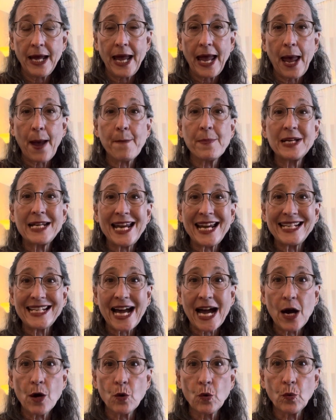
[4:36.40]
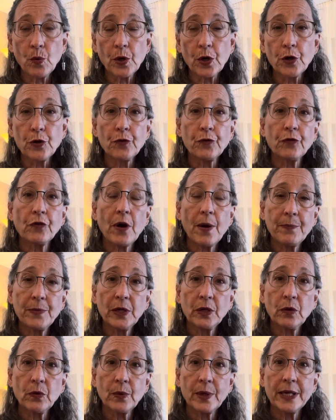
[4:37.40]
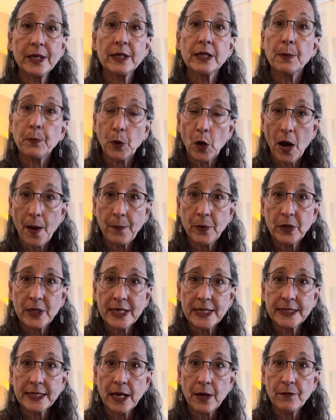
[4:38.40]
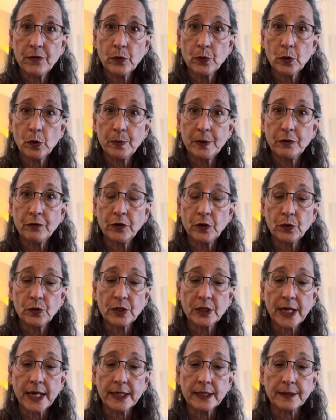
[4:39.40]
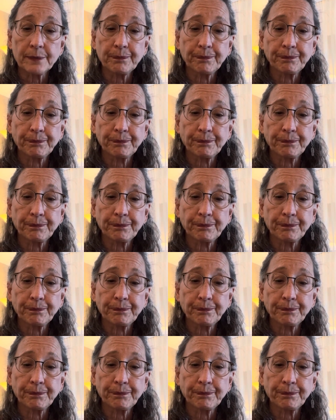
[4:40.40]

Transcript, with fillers: emanate outward from the grid the properties of the ruby fuchsite.